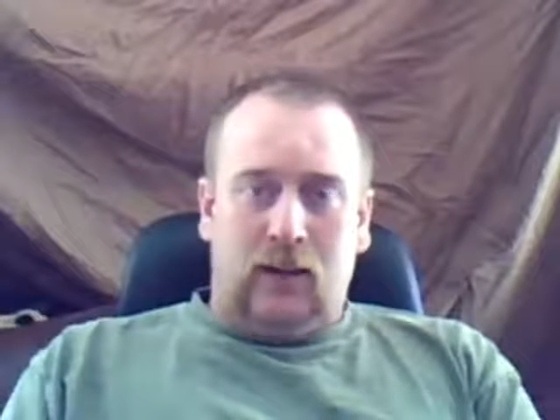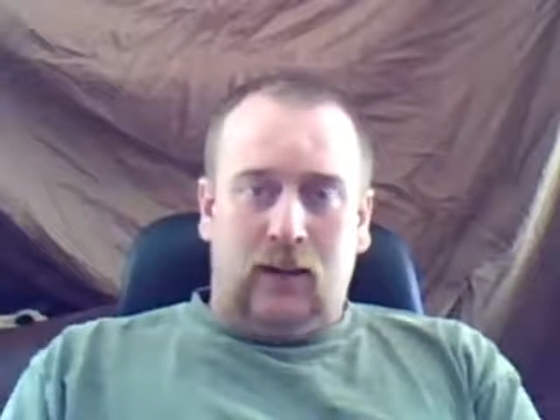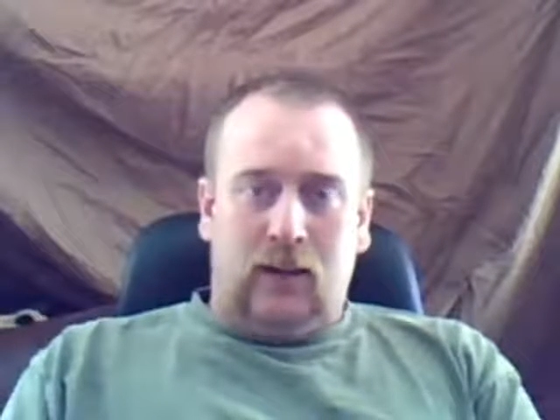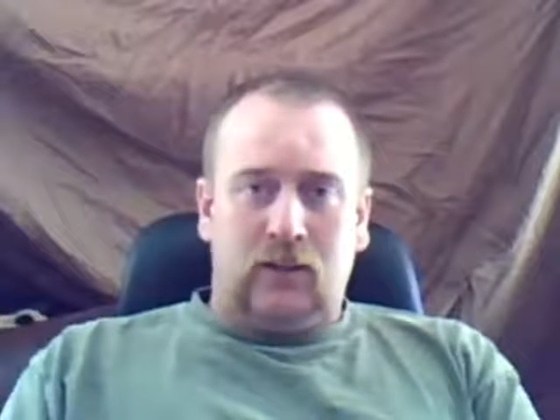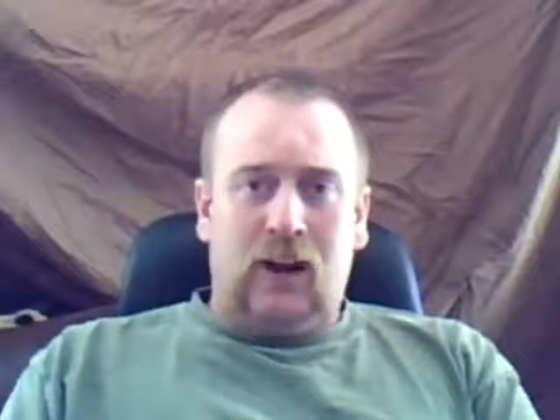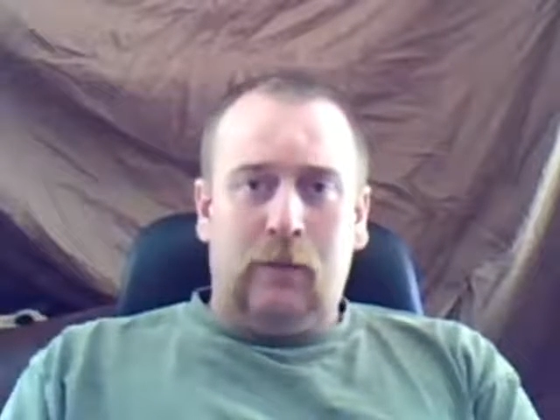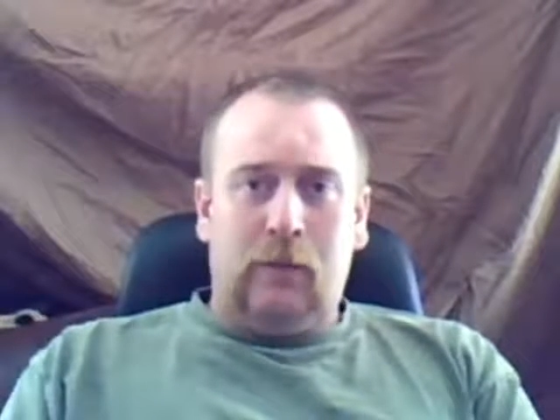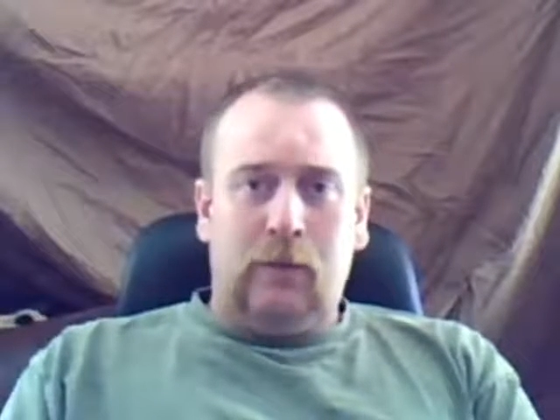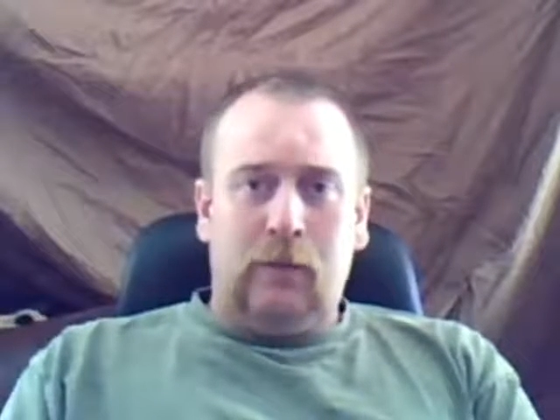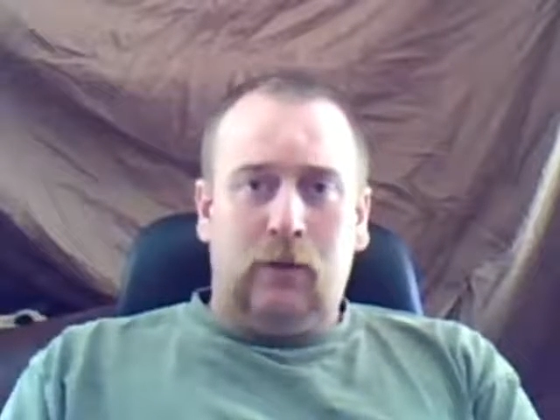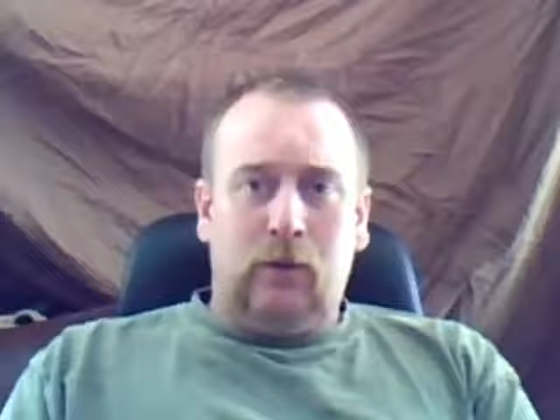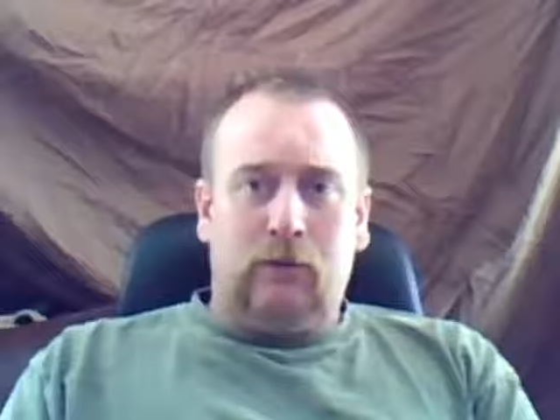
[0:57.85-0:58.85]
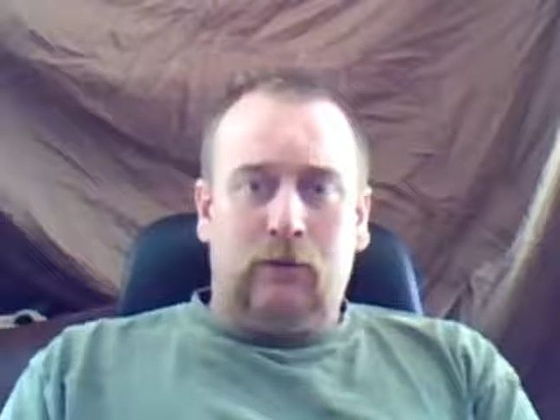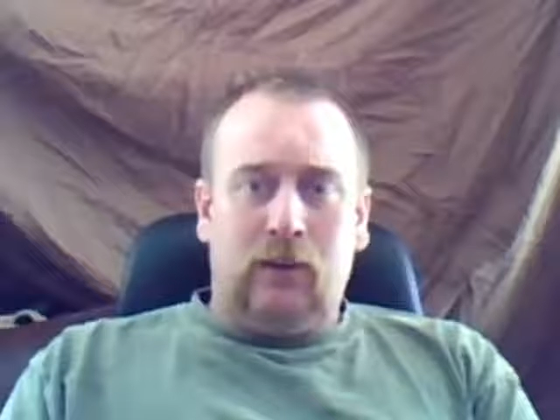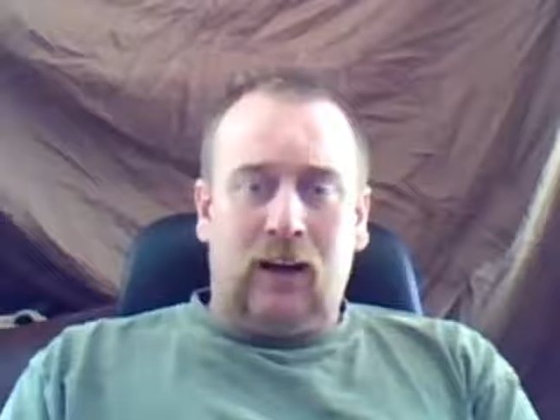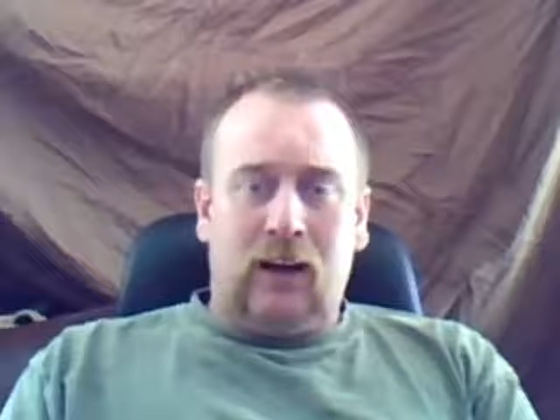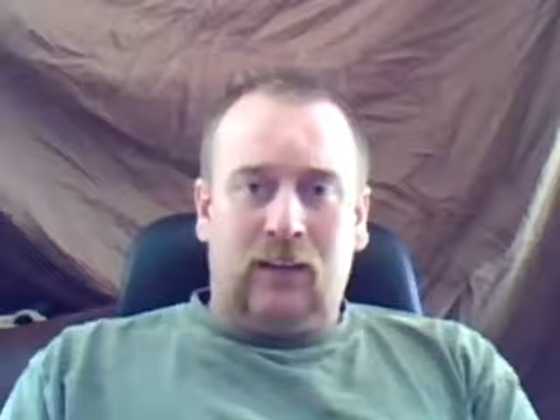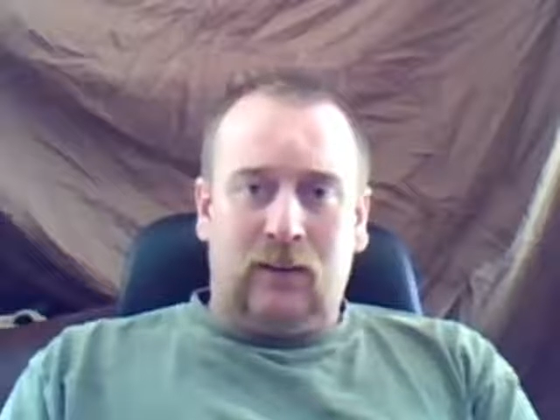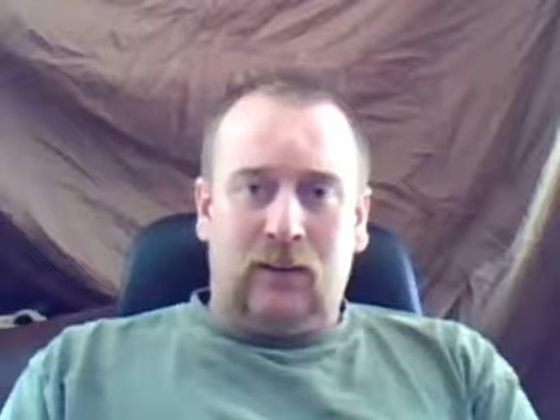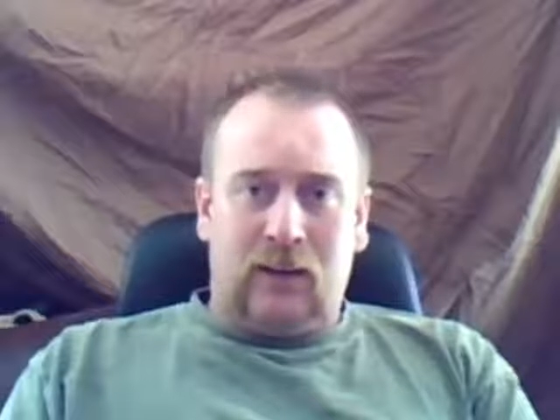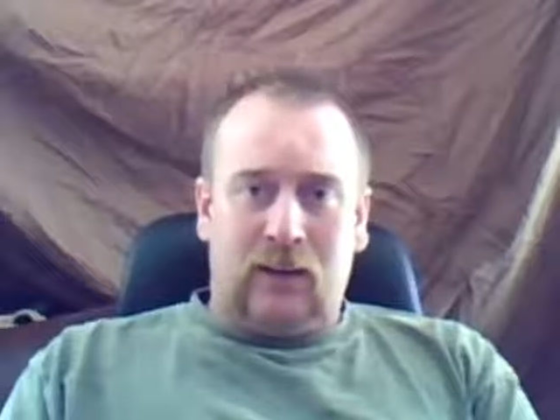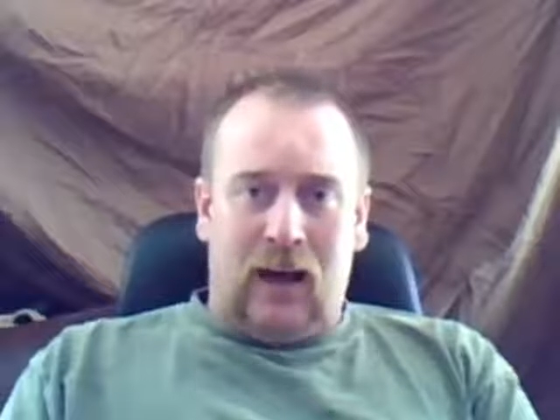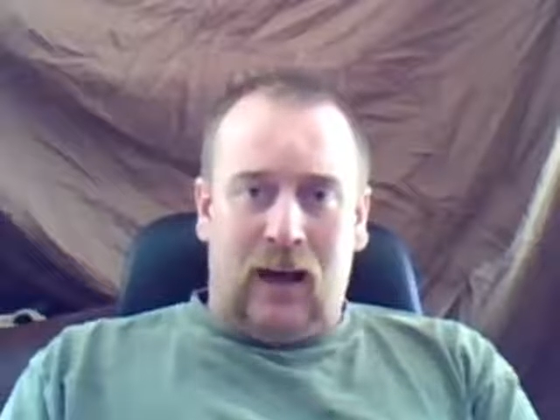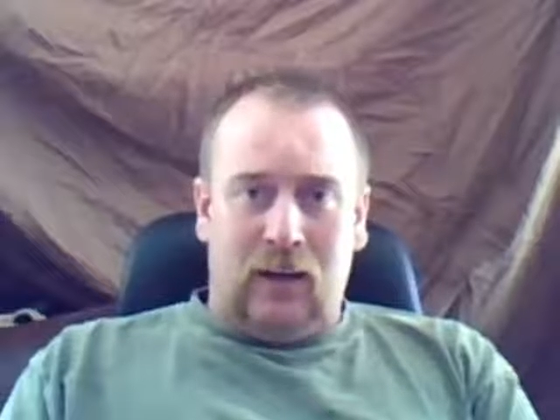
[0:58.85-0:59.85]
there's a lot of people that feel like they're
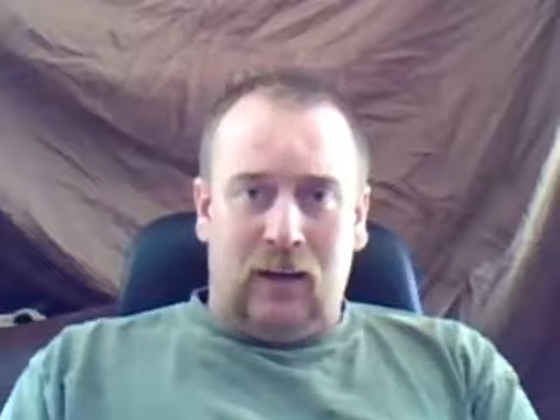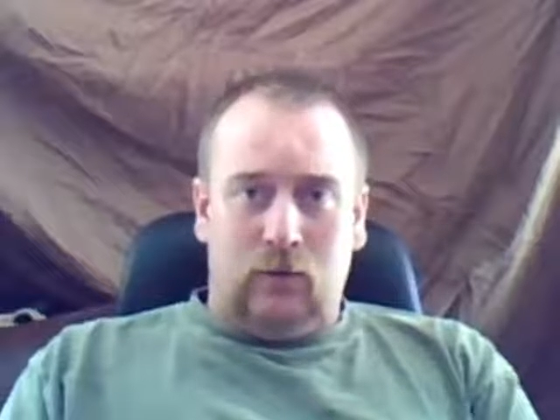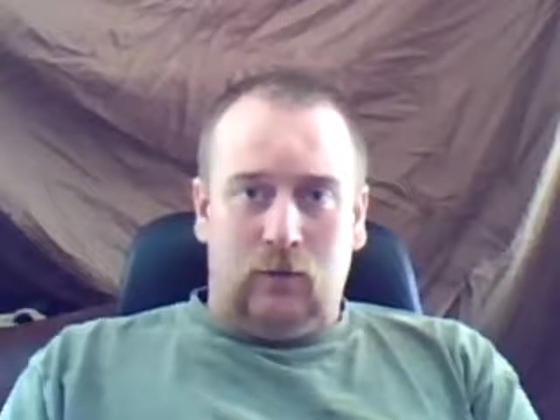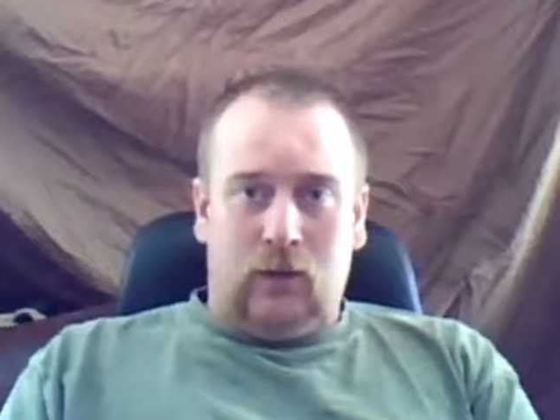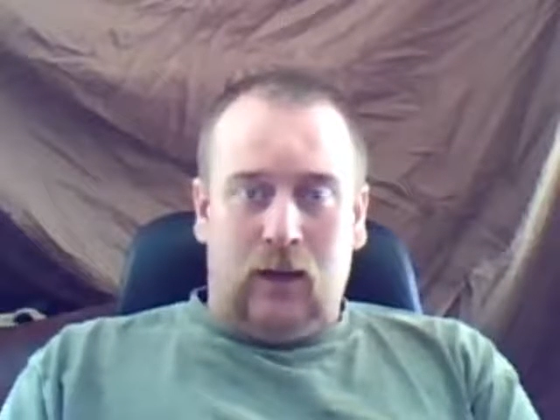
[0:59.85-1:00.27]
entitled.